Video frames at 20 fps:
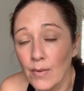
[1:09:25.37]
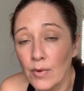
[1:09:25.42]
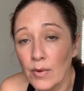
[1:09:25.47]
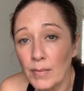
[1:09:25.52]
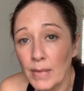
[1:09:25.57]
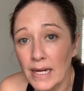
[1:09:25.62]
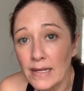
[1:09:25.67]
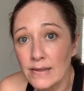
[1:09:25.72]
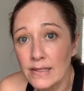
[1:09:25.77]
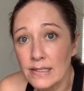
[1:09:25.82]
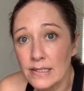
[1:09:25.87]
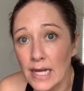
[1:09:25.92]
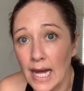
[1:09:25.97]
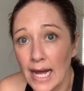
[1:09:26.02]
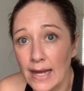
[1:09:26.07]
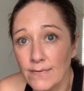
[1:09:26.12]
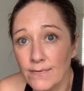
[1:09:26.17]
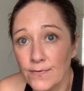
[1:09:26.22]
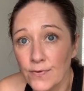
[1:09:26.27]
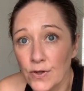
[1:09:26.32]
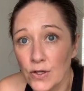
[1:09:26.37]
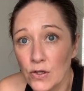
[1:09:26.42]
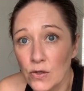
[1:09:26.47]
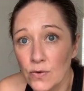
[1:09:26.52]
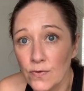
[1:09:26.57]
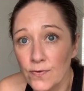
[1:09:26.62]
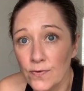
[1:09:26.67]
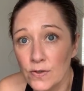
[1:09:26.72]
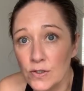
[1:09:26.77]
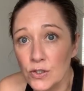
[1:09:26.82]
I will mind the time for
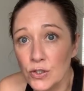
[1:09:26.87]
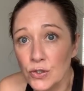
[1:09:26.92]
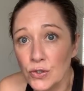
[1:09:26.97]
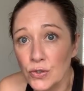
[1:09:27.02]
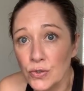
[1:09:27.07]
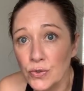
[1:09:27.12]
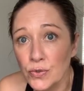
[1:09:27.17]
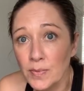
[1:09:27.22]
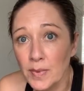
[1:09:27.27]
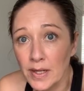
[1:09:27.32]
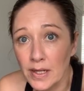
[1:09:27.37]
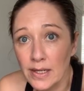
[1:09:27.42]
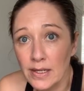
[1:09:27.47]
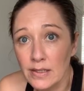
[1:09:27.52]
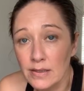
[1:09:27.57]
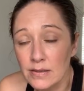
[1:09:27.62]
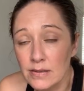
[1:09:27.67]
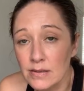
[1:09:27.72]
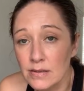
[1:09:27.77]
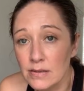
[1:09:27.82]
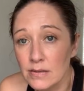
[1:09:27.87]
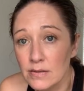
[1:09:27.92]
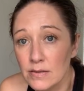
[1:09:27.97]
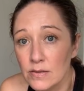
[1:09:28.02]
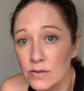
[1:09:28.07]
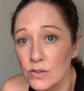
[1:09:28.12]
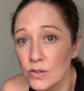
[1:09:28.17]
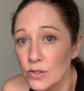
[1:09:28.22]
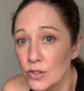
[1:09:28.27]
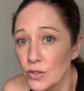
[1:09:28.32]
you for two minutes.
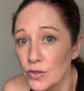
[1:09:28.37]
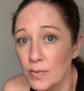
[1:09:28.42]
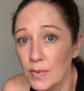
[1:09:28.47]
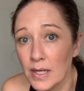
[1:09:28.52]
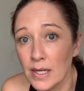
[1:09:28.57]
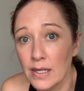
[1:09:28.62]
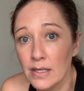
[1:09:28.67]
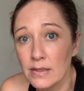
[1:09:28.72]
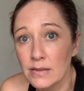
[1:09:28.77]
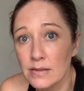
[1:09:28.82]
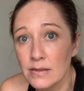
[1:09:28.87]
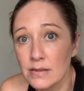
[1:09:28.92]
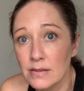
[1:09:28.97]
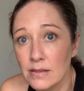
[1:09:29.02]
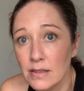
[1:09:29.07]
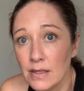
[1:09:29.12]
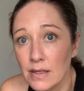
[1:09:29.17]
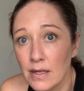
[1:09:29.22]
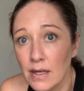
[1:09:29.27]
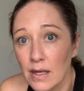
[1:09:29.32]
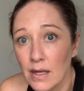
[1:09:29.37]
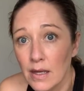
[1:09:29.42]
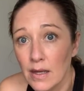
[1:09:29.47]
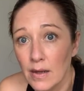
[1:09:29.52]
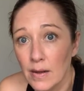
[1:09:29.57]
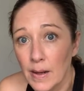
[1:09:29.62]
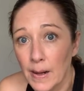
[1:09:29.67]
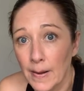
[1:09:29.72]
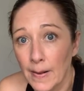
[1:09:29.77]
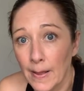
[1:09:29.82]
It's two minutes.
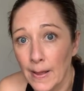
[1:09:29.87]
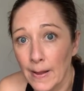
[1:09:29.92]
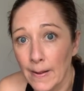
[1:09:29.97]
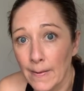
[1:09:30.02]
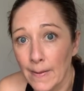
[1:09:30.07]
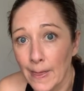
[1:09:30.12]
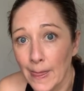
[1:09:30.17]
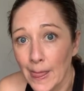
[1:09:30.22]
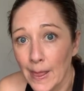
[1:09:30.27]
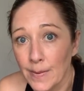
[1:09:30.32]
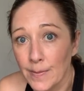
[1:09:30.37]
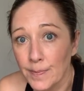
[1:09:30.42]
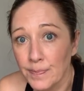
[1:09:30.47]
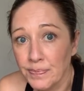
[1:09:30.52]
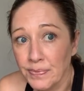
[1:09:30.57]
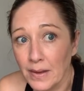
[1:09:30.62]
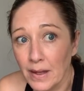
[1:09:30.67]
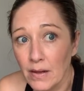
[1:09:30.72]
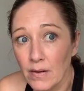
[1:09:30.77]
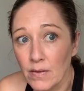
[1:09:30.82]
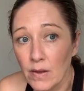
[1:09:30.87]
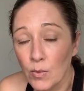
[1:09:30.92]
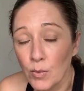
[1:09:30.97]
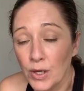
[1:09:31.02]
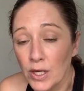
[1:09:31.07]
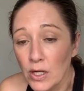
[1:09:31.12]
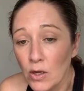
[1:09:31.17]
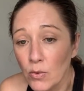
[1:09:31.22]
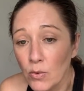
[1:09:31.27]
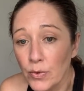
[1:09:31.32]
Then
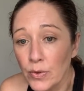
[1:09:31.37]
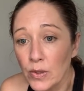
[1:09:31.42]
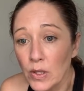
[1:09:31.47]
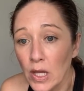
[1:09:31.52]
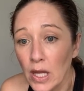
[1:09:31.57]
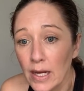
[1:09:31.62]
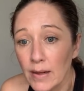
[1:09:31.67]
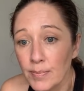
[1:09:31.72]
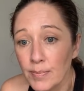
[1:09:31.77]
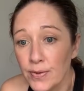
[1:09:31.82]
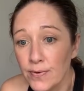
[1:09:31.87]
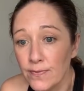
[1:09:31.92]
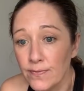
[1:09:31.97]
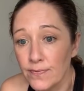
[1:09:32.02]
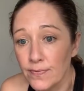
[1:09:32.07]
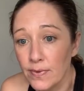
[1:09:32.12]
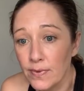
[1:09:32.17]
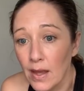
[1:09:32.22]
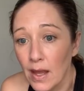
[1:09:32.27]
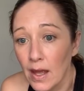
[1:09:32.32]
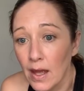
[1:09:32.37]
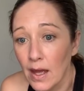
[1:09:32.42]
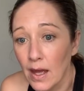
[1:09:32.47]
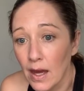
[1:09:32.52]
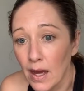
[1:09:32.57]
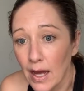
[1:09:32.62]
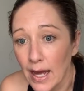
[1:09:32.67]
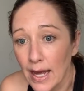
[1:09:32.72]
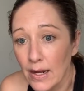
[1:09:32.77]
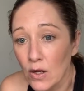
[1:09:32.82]
we're going to roll up
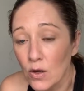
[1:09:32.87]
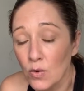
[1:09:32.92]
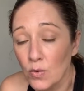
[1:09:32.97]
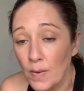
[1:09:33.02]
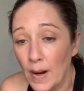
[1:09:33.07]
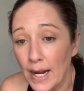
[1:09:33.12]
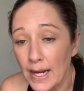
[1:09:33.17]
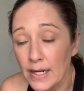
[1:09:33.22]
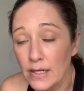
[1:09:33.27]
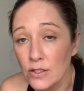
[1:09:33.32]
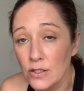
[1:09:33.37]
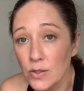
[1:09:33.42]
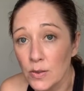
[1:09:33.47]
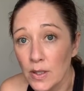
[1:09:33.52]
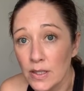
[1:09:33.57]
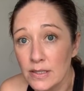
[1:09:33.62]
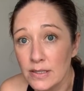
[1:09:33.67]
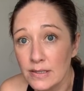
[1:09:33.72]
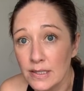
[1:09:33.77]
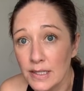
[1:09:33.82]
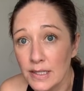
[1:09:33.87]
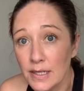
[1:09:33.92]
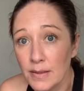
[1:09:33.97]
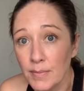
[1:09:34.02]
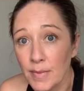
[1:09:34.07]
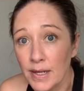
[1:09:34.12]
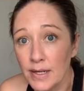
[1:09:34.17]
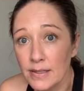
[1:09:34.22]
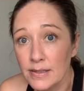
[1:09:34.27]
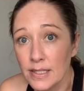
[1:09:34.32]
and go right into our
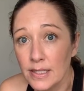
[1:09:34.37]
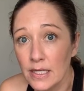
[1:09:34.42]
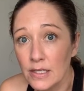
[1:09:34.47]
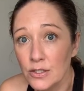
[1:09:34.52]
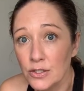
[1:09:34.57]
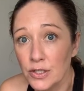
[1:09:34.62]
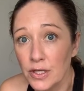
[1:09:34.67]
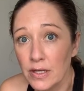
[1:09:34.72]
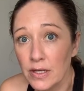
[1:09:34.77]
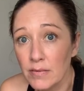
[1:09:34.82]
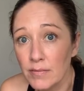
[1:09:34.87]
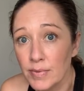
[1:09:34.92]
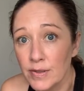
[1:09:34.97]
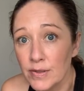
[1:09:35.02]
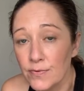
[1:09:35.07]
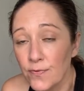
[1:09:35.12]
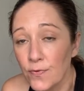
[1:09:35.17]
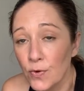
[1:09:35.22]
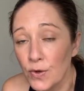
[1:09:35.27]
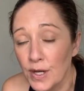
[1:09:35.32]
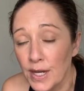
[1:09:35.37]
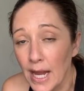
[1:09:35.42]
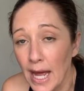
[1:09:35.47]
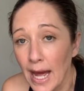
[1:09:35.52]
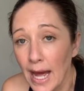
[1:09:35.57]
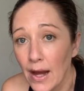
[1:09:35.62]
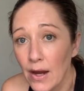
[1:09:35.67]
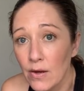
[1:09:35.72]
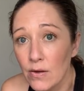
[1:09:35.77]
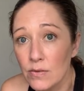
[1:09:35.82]
seated meditation. But for
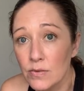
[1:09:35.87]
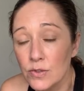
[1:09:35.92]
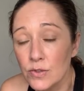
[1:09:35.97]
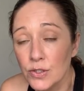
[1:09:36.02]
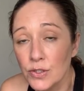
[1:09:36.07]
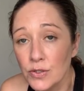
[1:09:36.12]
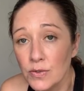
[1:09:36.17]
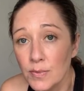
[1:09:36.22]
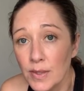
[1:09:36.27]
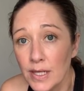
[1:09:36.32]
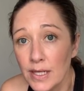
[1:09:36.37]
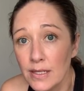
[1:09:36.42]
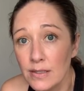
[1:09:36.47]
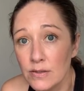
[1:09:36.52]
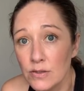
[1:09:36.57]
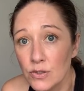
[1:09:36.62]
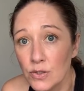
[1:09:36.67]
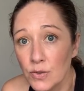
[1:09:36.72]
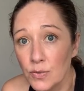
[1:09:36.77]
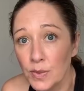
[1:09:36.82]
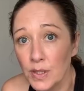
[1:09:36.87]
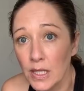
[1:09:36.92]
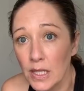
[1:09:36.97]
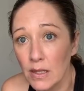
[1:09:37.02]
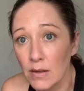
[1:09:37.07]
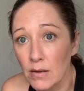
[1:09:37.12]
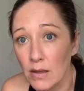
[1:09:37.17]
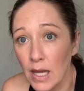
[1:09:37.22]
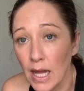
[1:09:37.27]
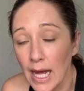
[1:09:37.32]
now, two minutes
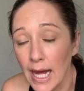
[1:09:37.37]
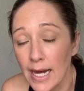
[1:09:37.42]
to relax.